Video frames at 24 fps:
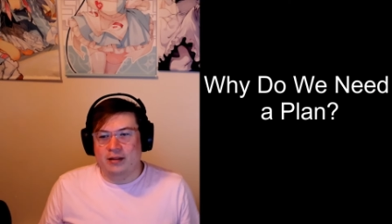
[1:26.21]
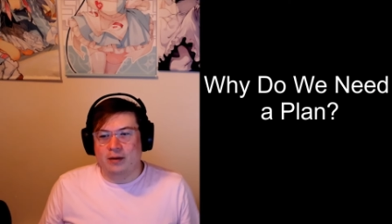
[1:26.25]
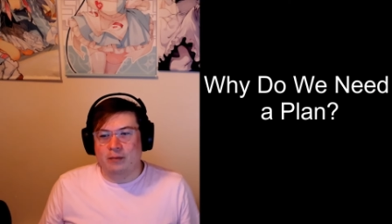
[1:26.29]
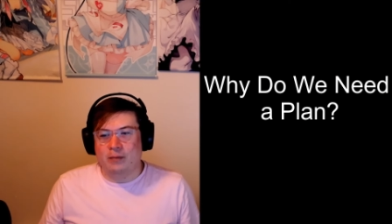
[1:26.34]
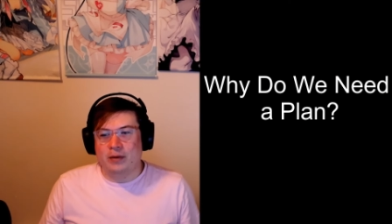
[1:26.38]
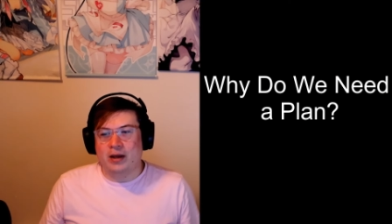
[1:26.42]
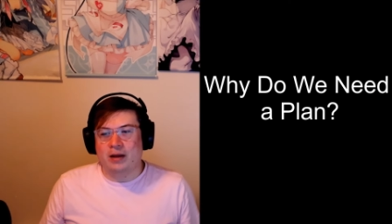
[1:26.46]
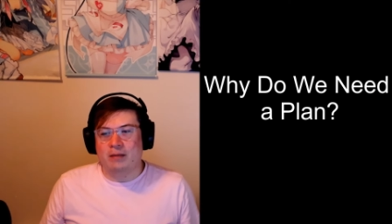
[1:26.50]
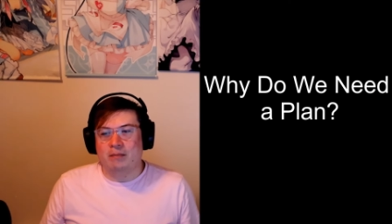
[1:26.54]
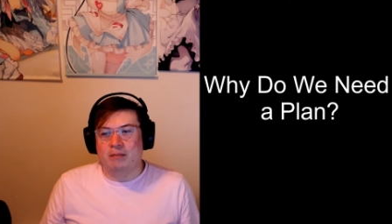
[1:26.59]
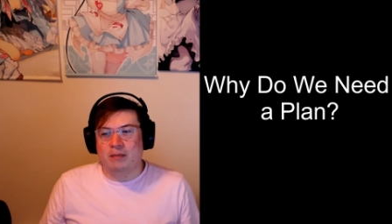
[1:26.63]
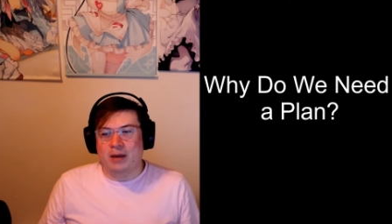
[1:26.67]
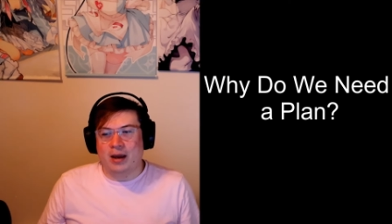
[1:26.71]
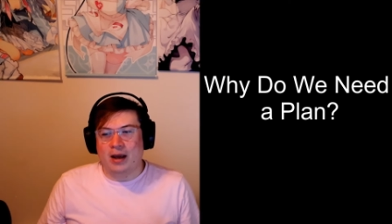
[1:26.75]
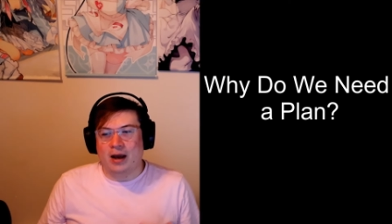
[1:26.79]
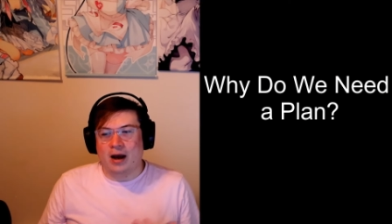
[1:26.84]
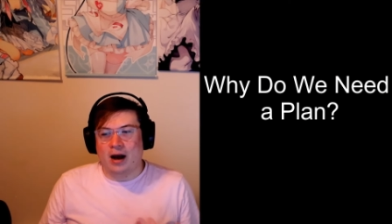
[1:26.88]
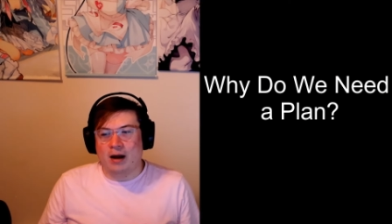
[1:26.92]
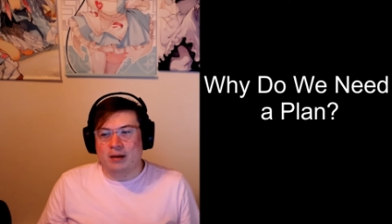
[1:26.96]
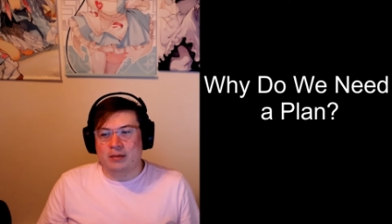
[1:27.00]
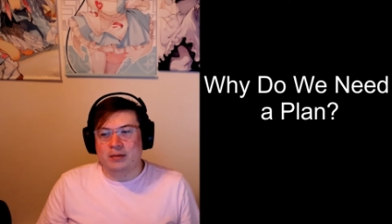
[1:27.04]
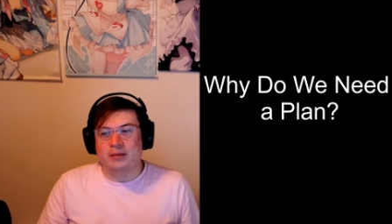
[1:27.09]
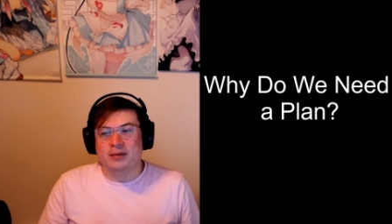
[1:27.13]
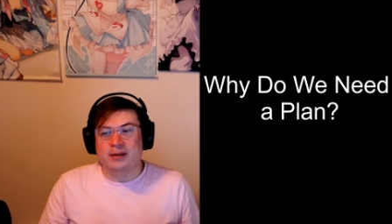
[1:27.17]
then we can make
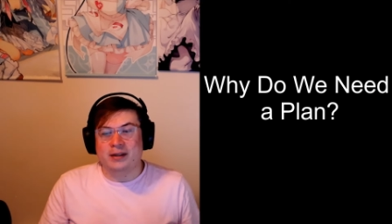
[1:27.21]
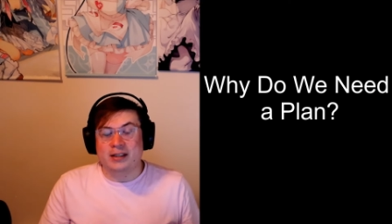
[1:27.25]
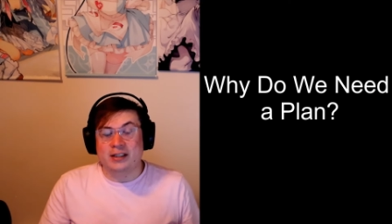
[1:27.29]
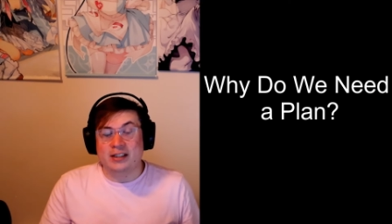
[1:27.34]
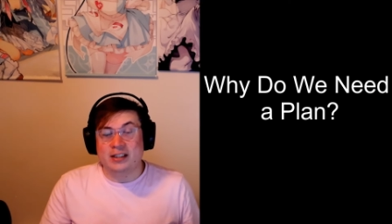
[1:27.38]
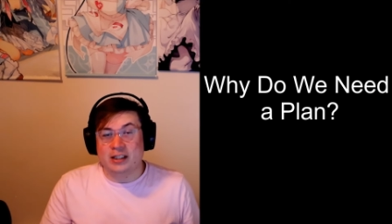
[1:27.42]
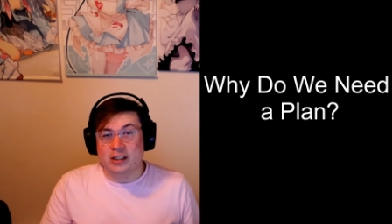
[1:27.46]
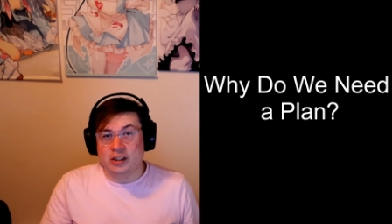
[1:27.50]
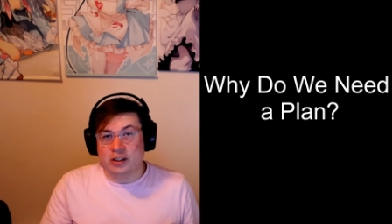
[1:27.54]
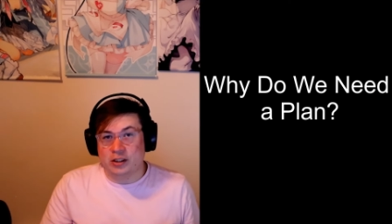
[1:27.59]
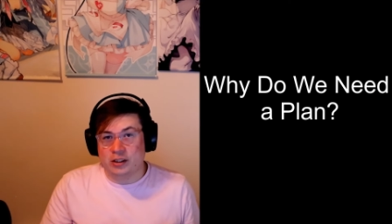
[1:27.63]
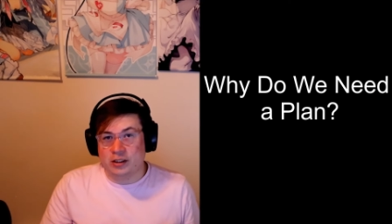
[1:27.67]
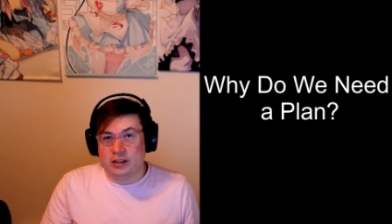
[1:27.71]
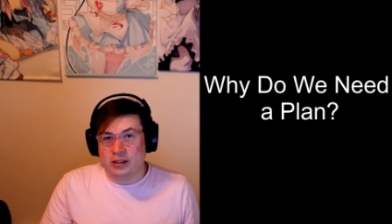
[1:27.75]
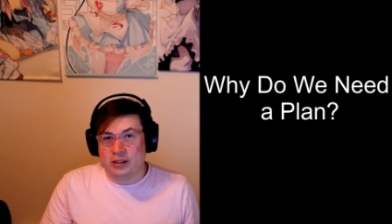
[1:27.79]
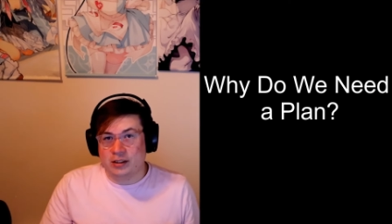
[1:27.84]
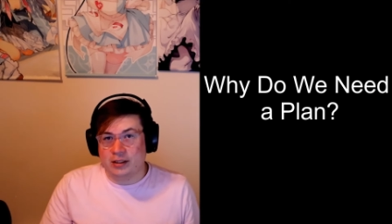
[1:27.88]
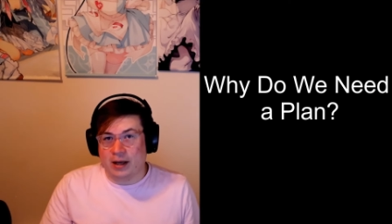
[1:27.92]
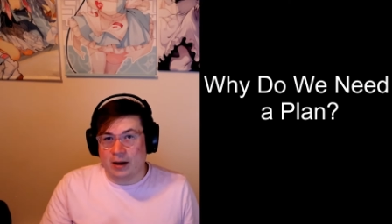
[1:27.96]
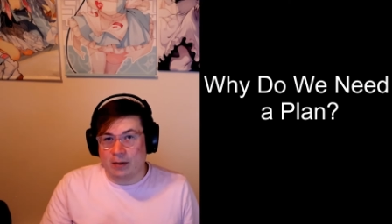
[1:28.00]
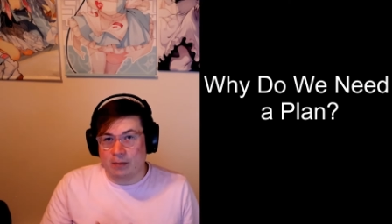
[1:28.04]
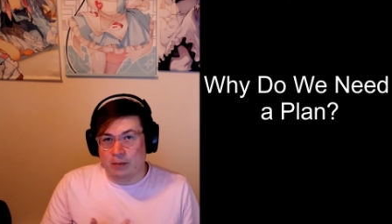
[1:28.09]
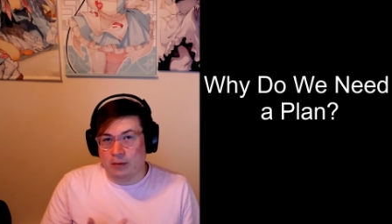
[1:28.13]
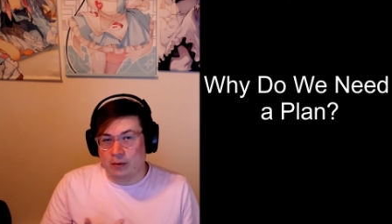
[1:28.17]
optimal decisions
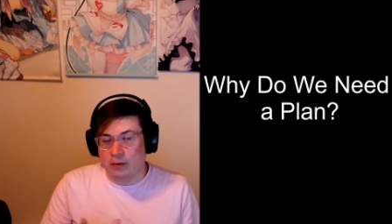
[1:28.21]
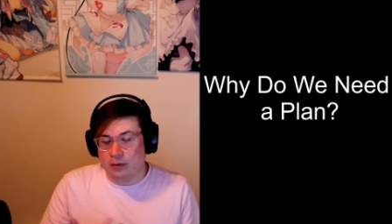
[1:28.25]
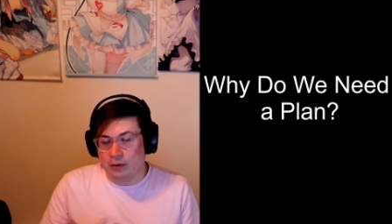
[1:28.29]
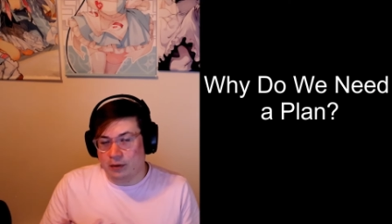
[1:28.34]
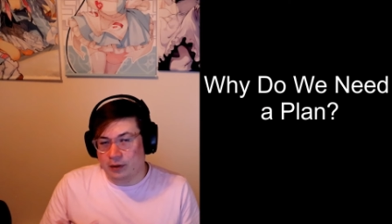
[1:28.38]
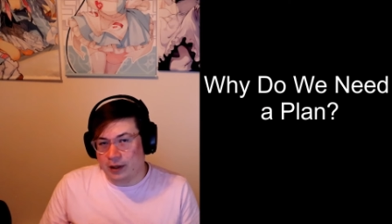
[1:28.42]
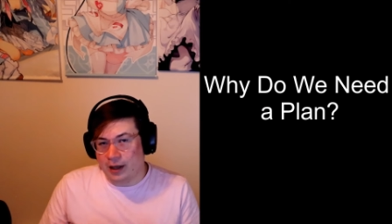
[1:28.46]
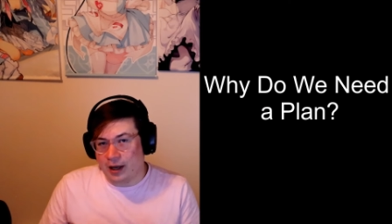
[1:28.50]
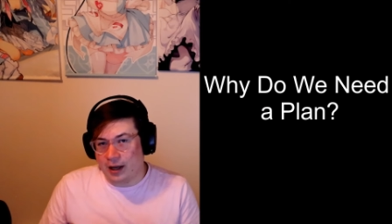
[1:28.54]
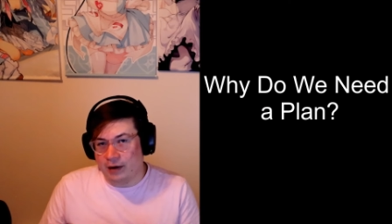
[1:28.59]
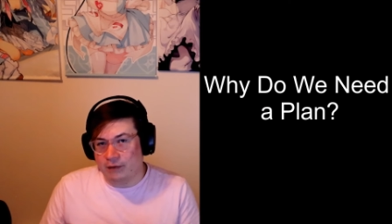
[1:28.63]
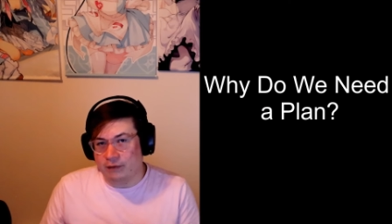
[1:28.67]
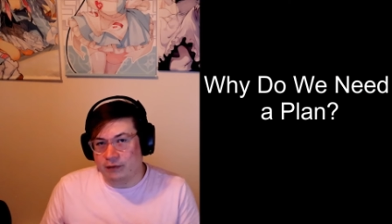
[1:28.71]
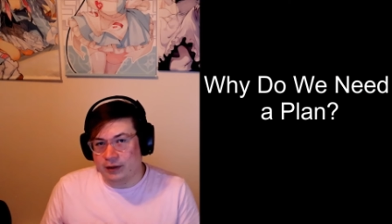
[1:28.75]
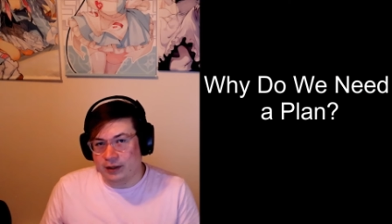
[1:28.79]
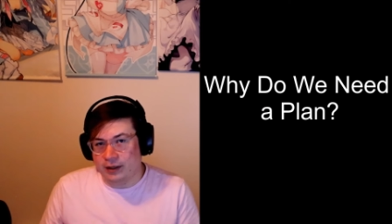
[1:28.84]
that will kind of